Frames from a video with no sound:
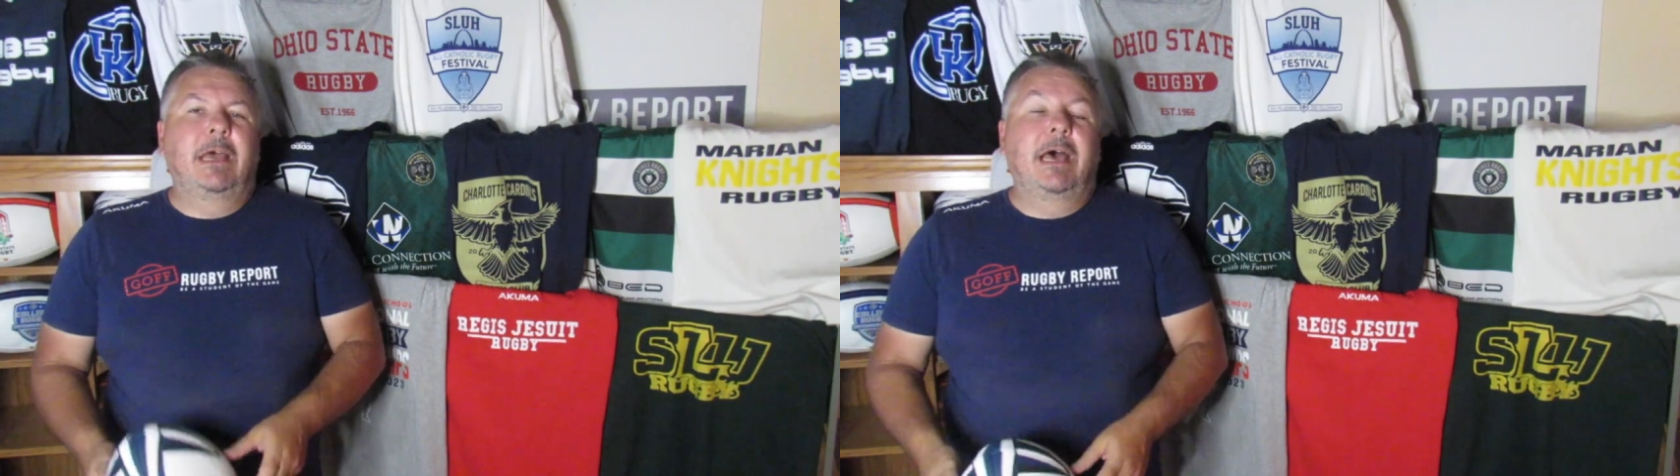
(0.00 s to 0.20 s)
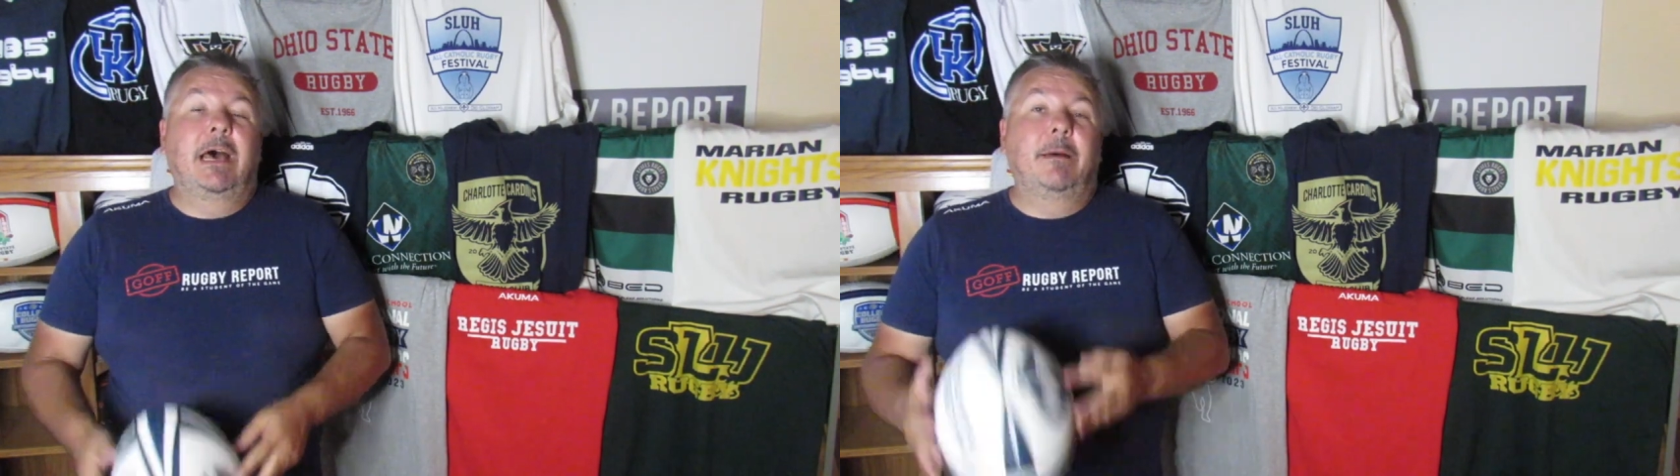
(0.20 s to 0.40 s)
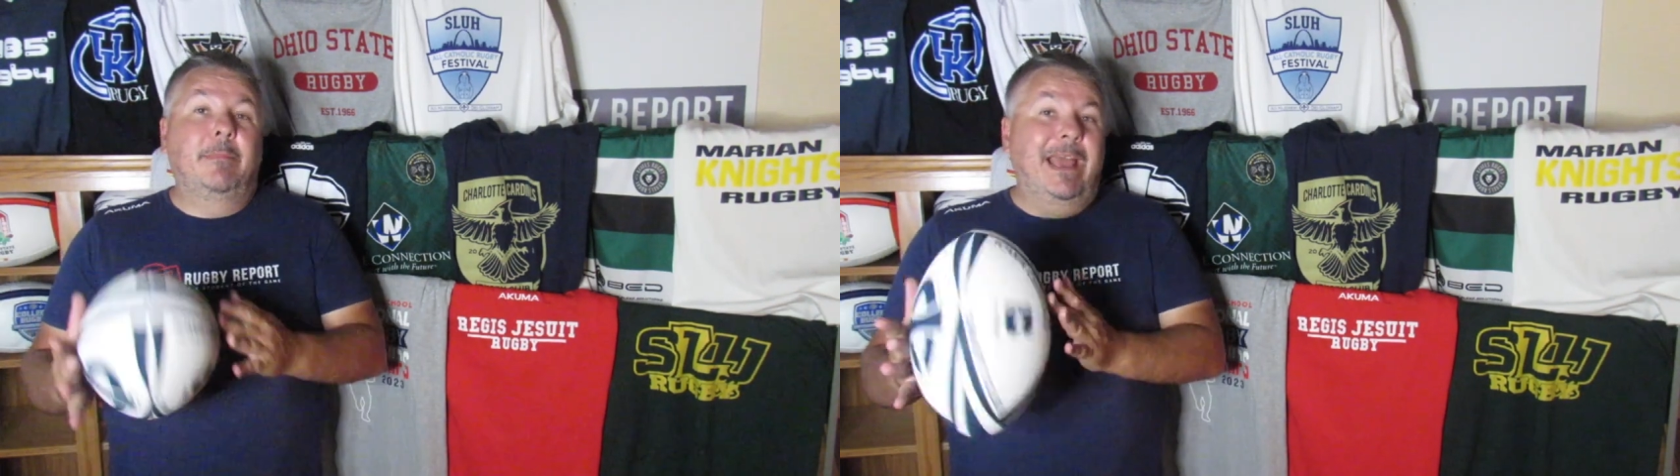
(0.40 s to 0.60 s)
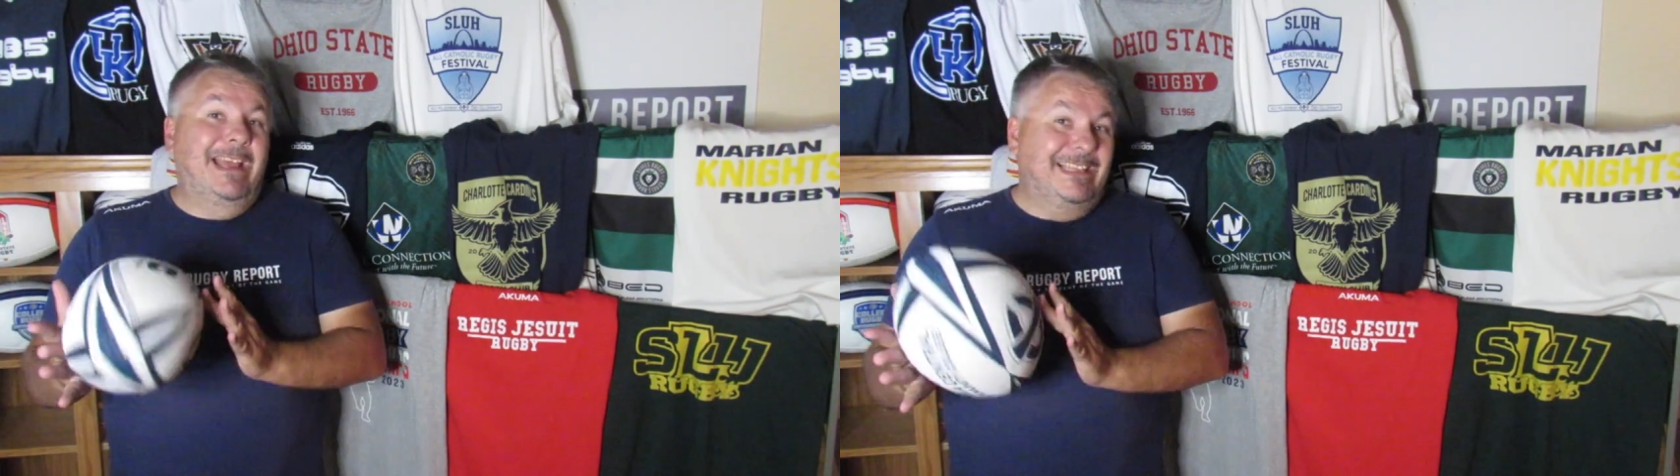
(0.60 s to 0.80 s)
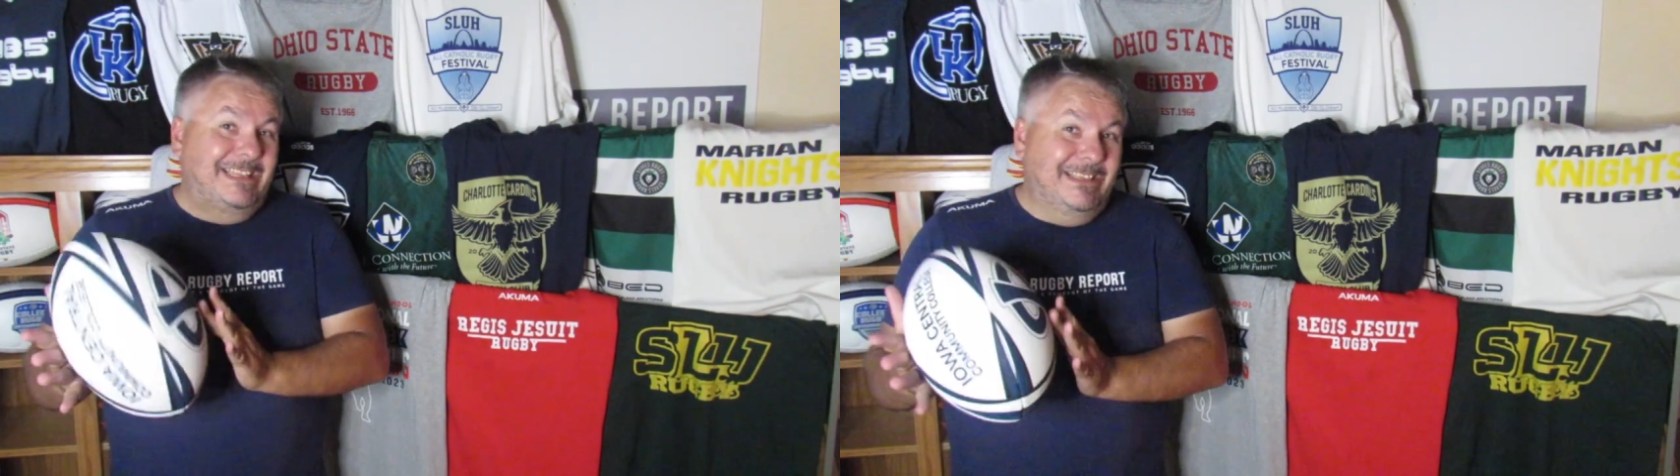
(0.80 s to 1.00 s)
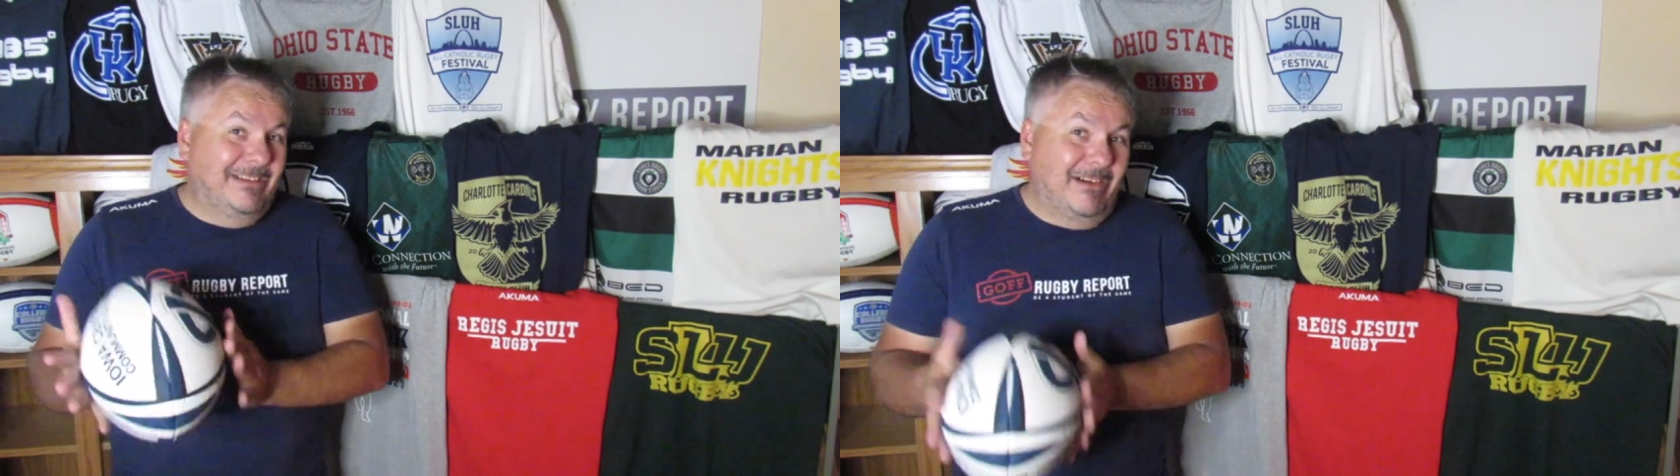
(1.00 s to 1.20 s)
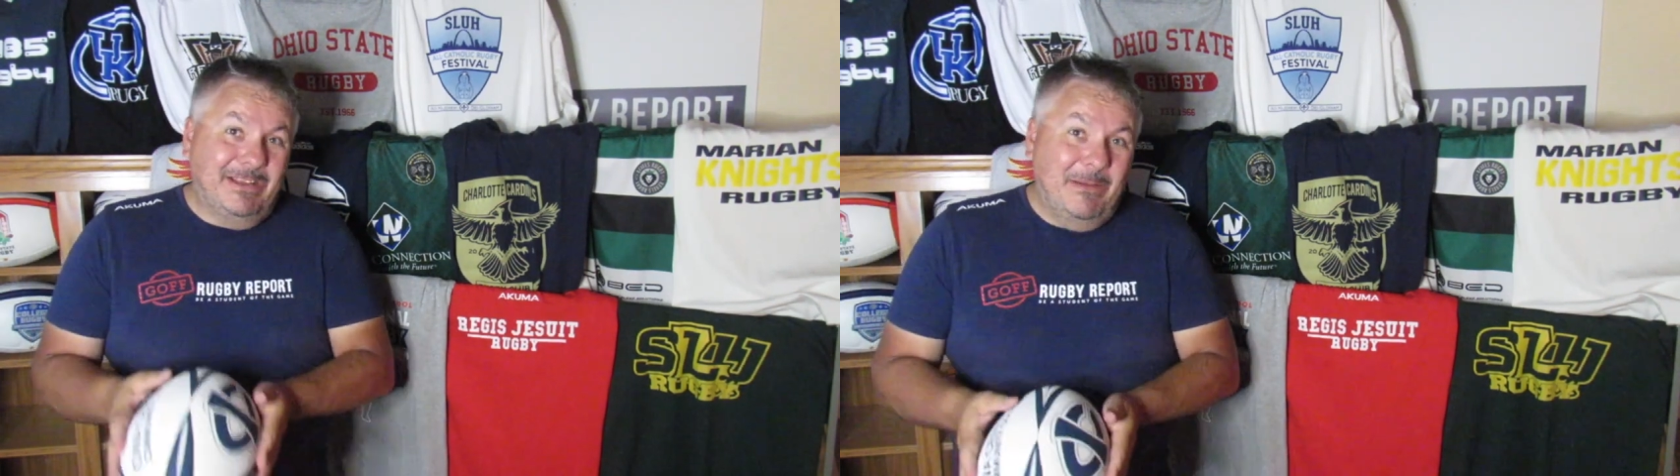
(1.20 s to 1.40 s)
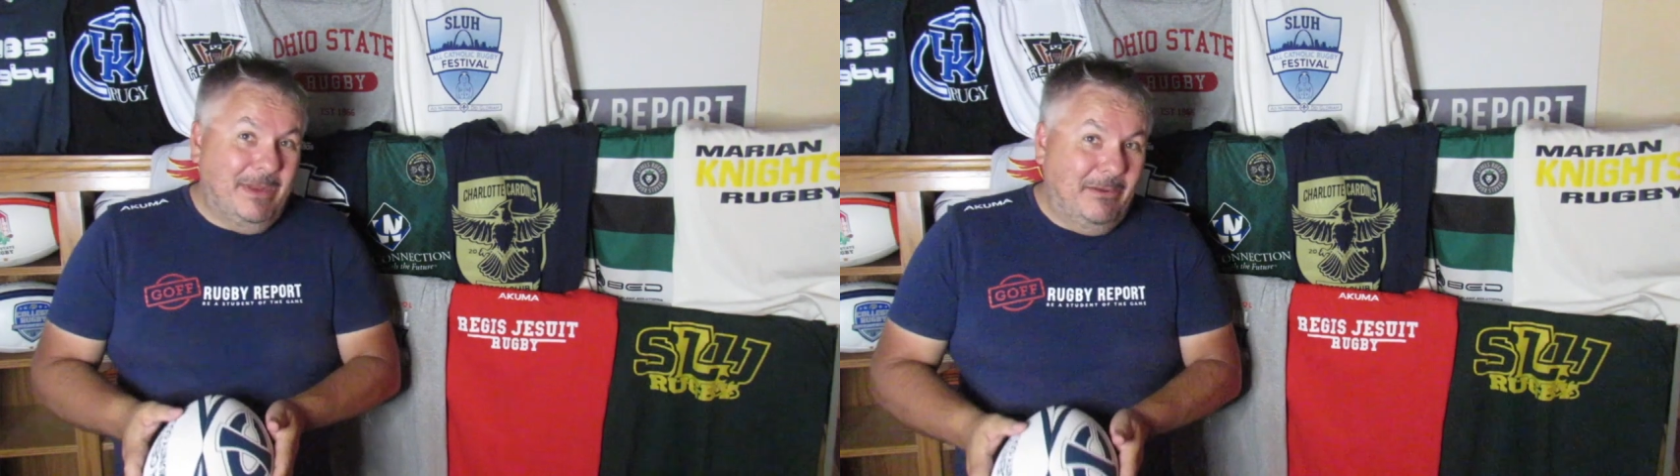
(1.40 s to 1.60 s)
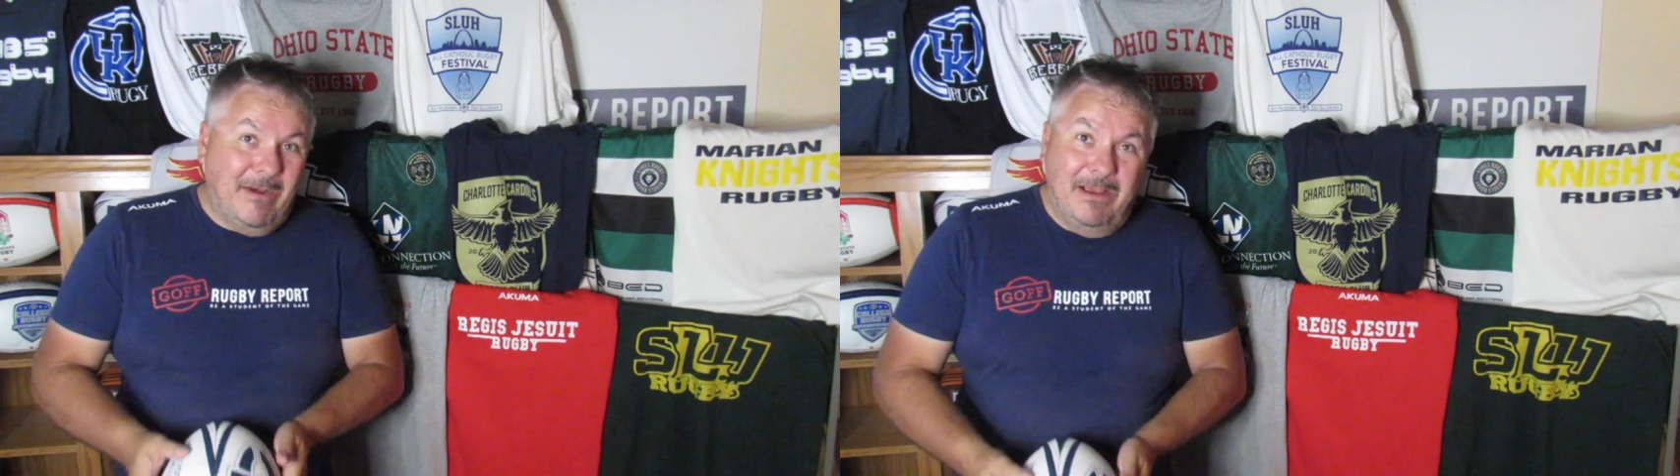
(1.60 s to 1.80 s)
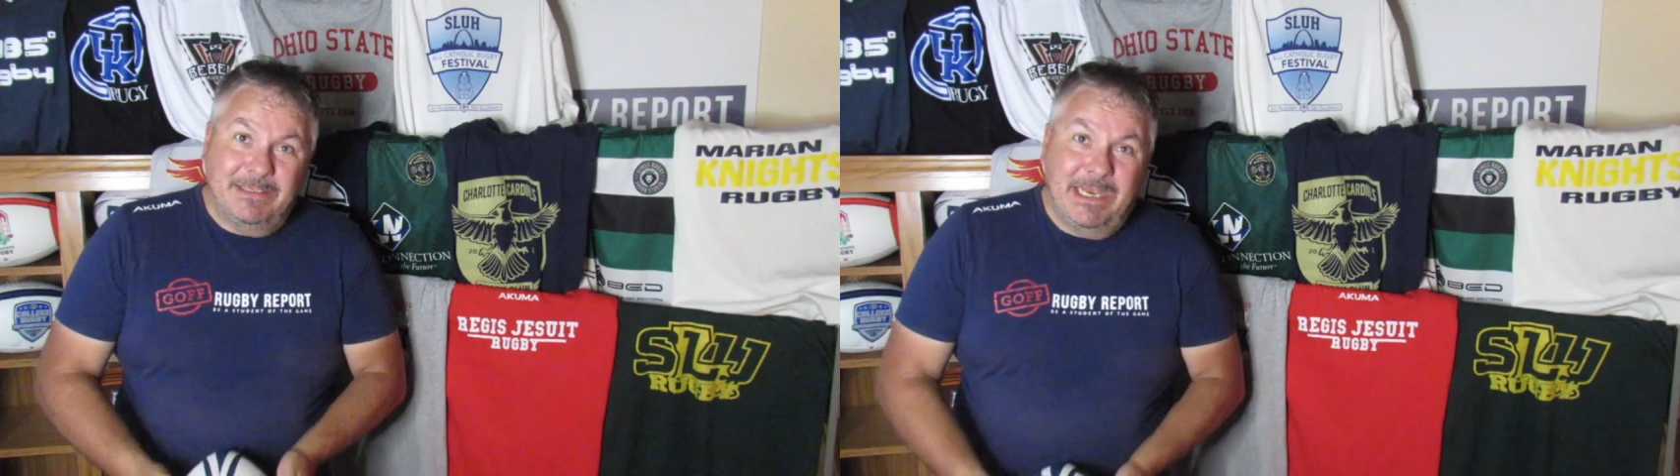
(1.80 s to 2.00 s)
and there aren't that many
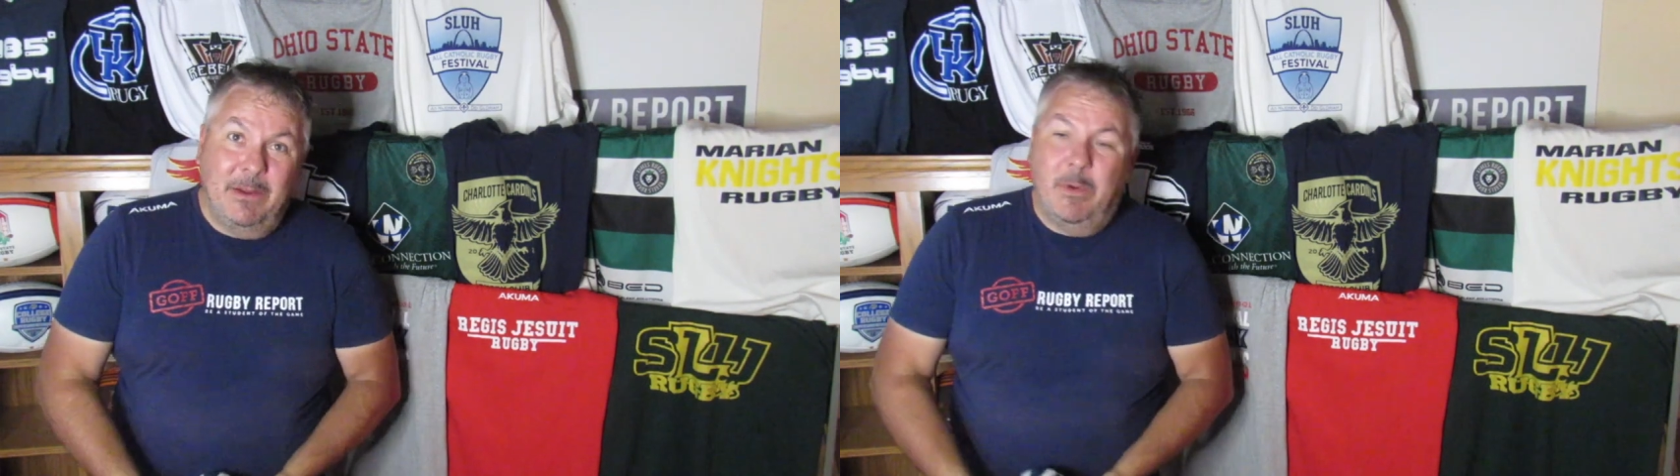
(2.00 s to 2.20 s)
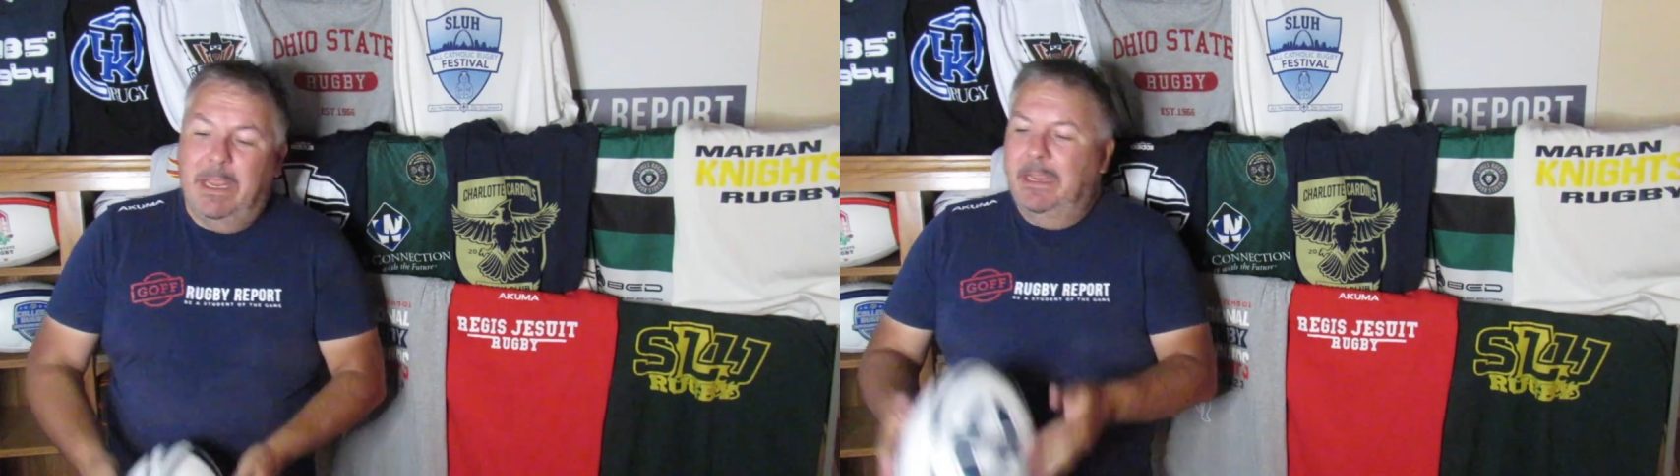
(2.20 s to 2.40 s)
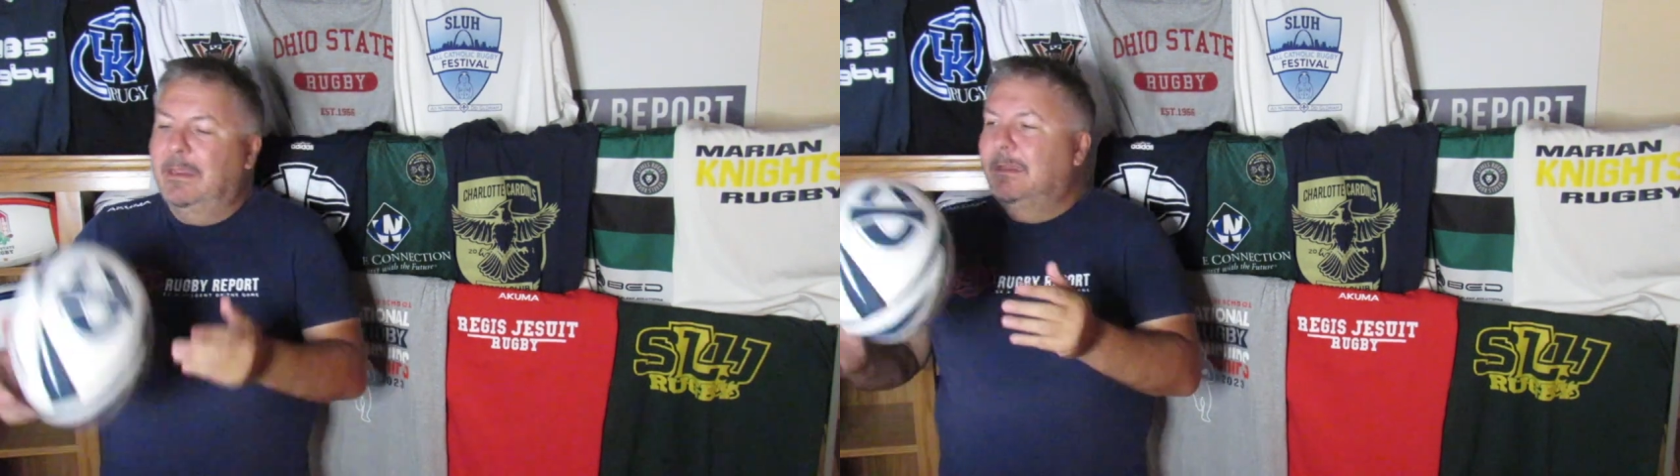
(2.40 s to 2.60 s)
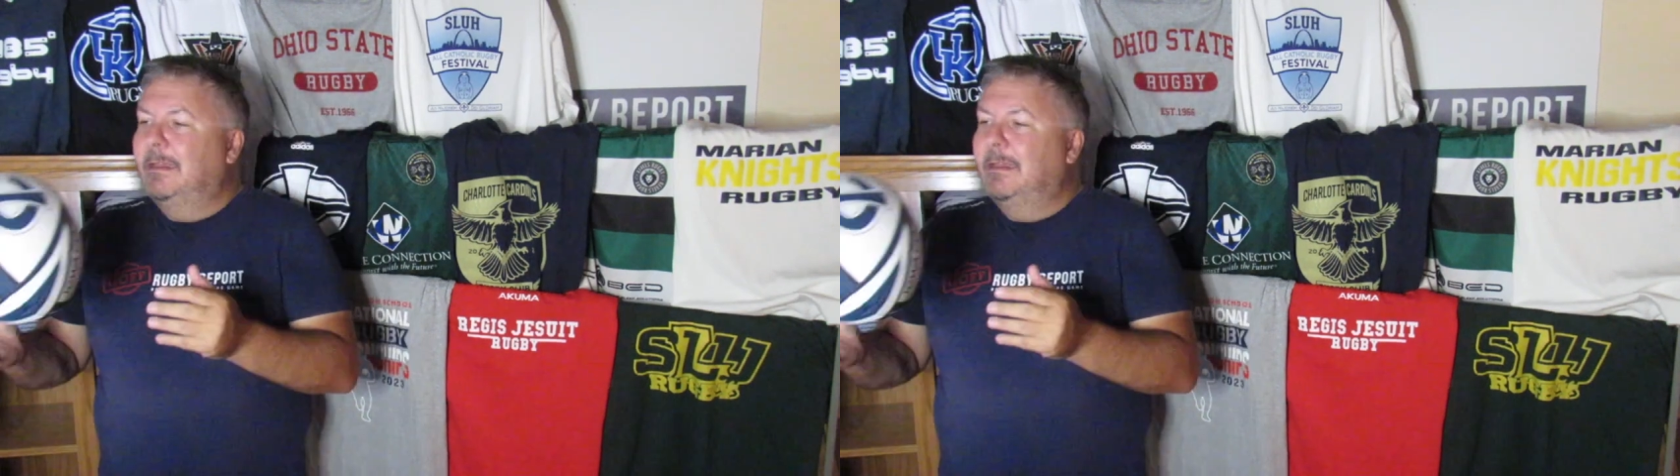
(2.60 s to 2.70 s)
rounds anyway,